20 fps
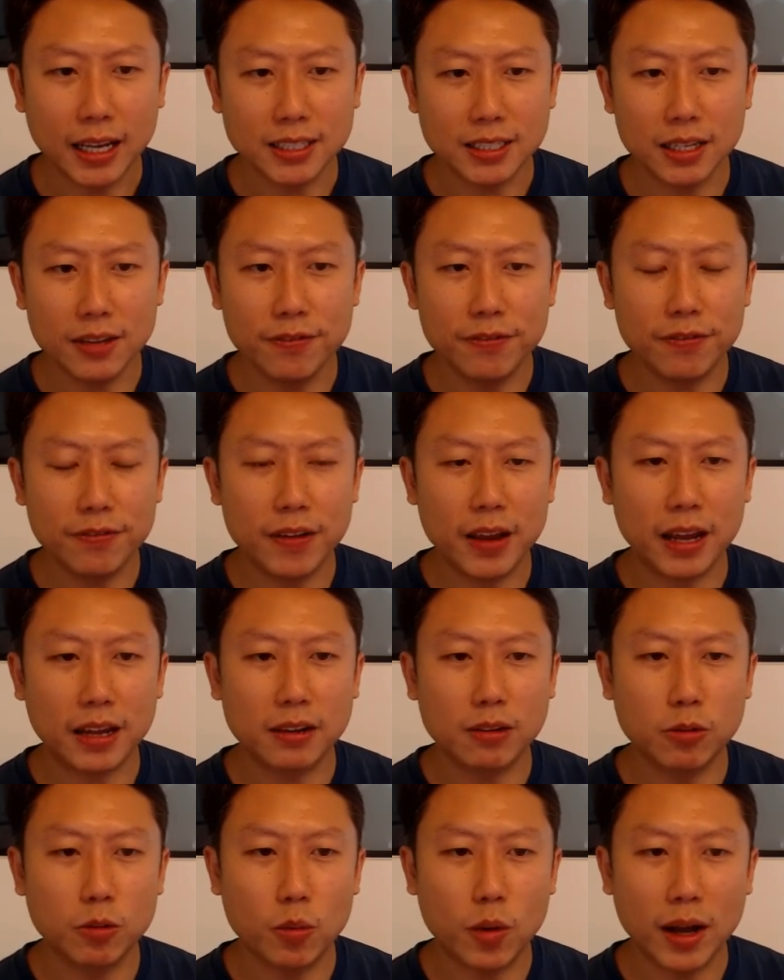has in
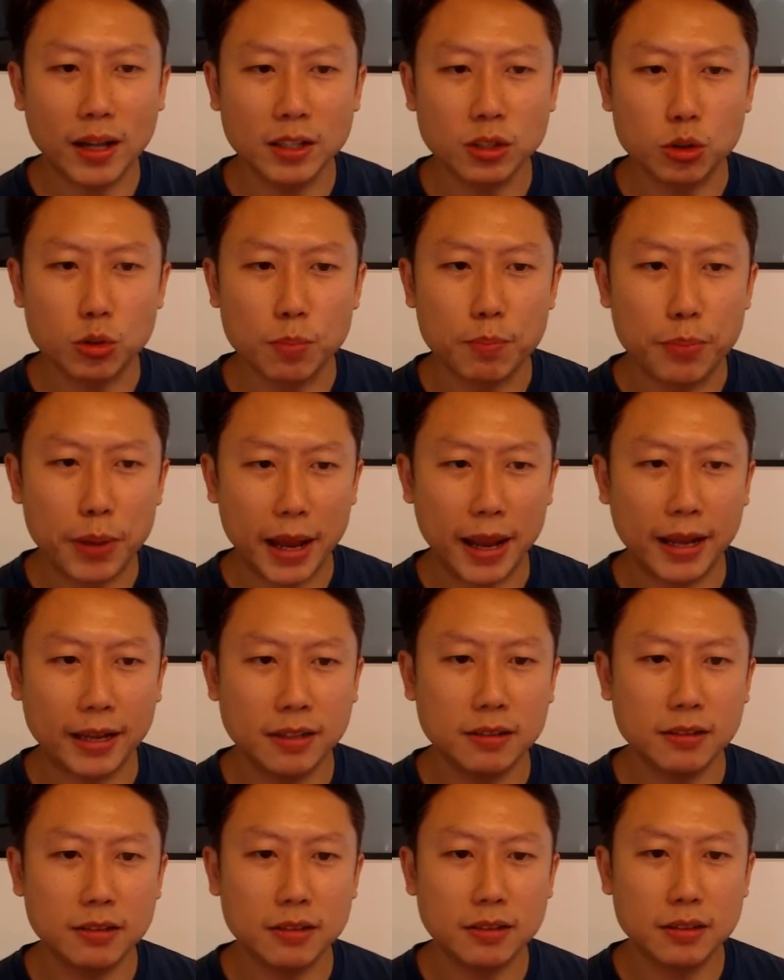fact want to
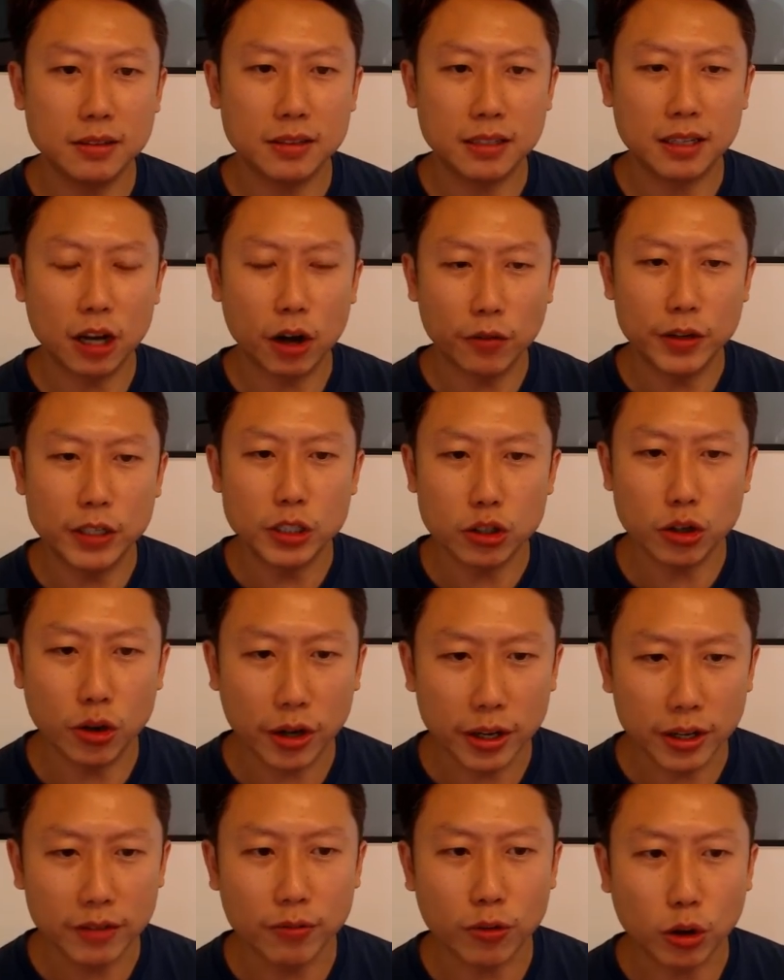ban Calvin
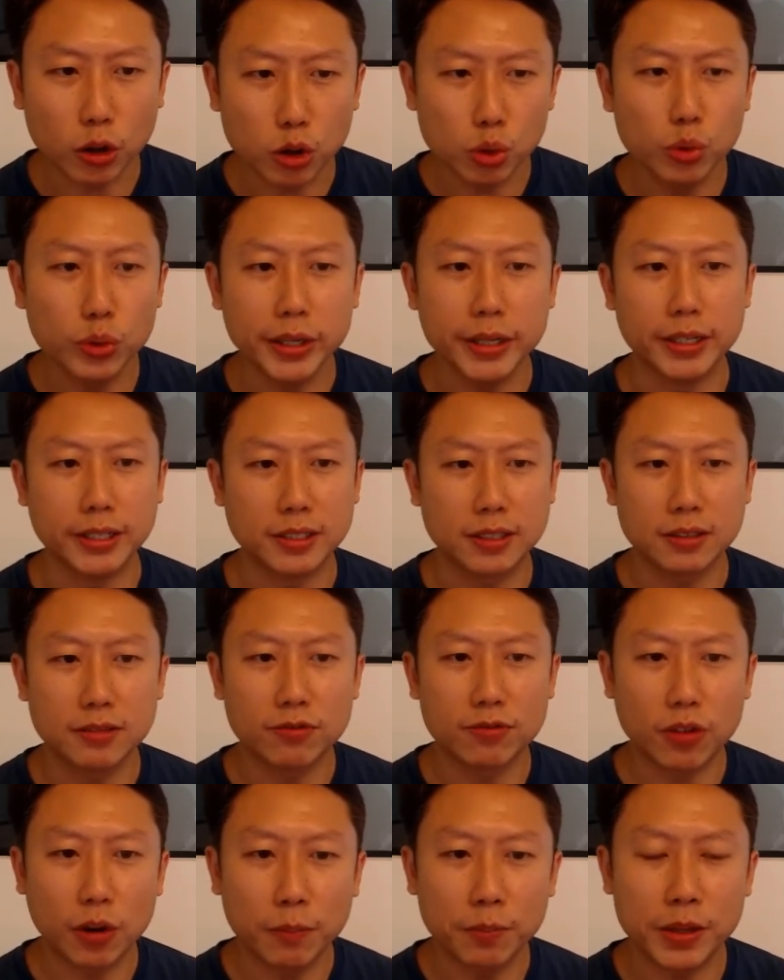Choi for 2
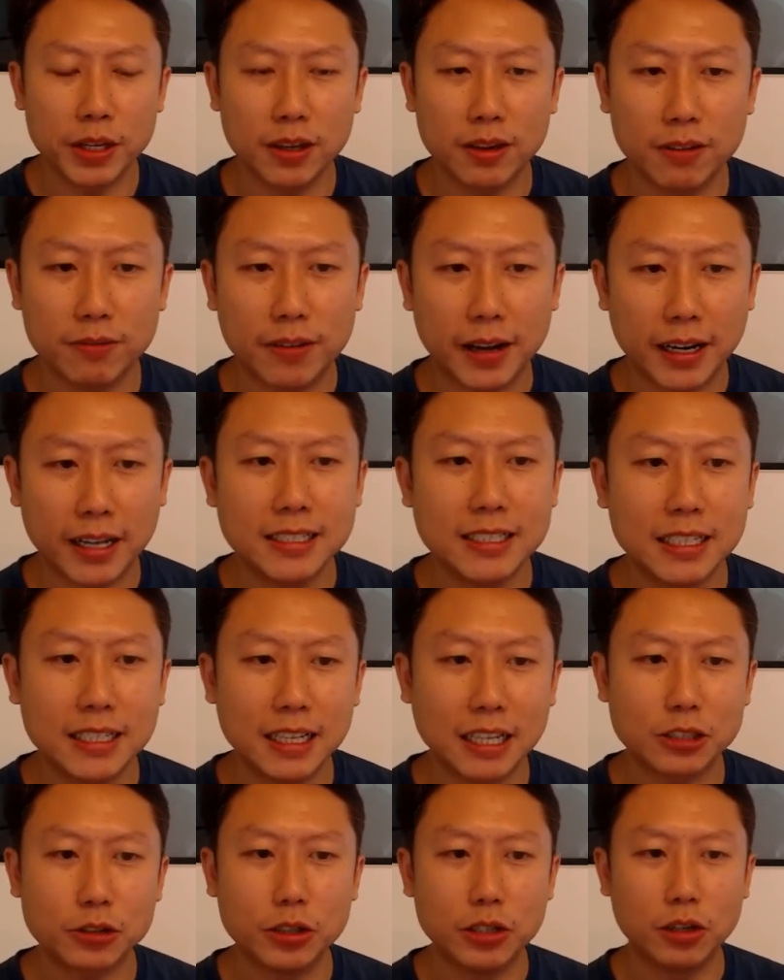years from the finance
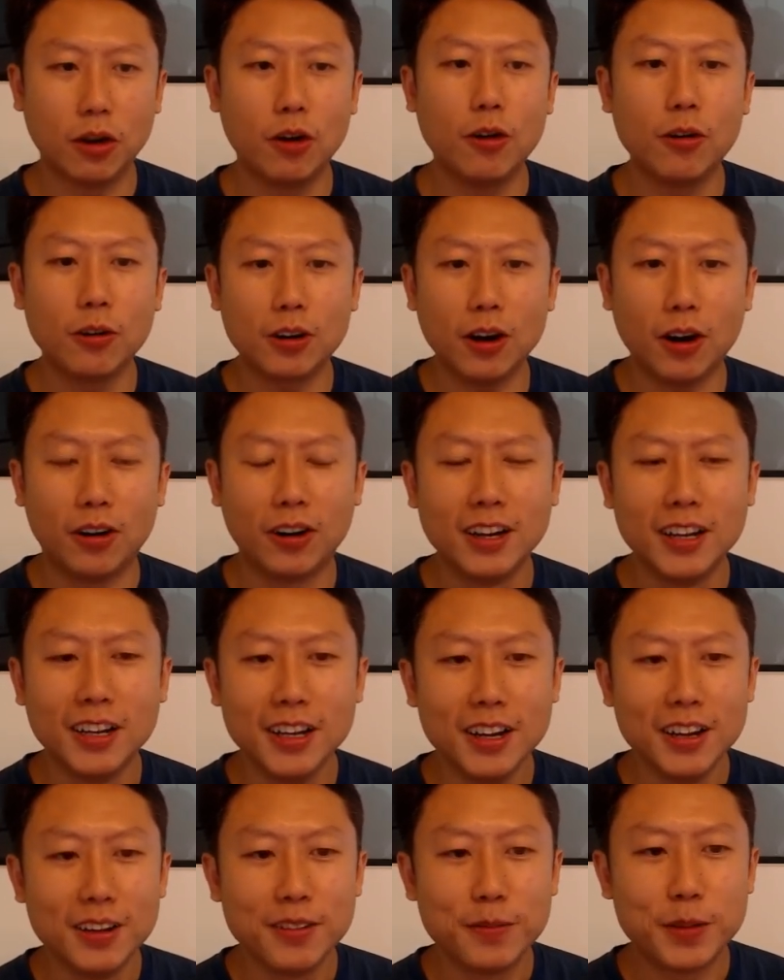industry in Hong Kong
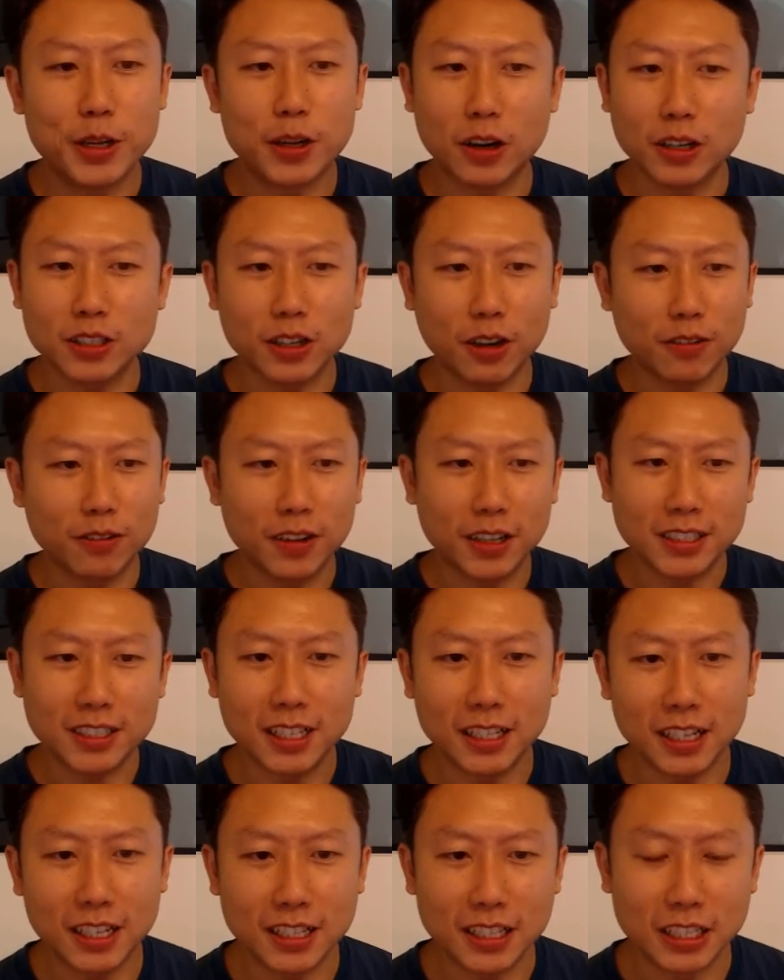because
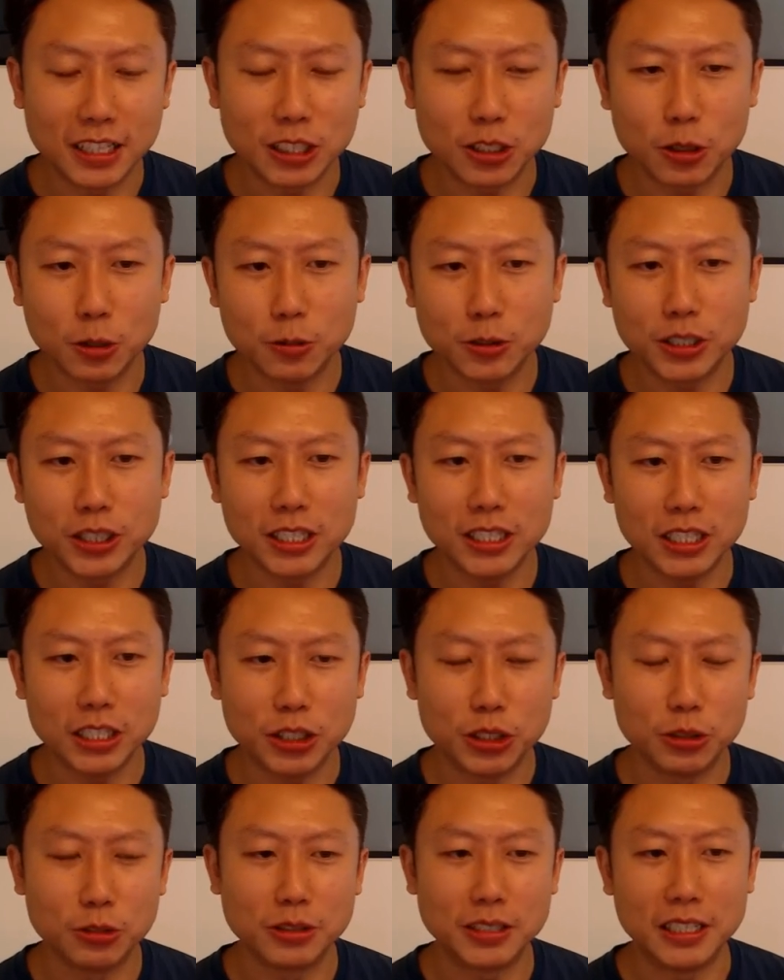of certain disclosure
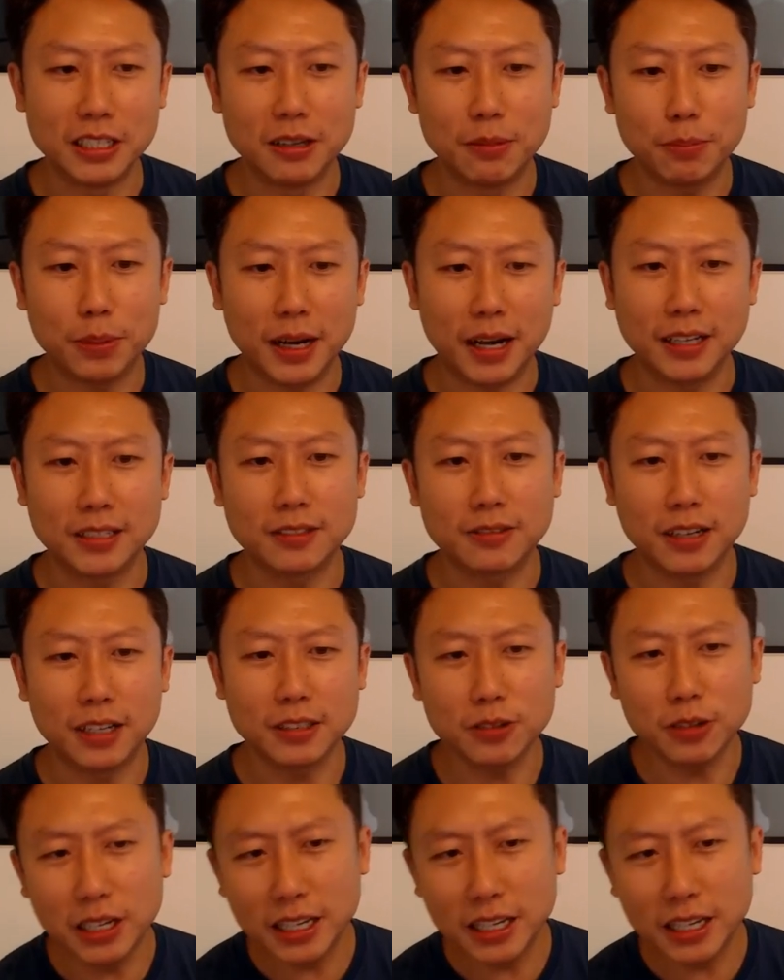issues in the past, right?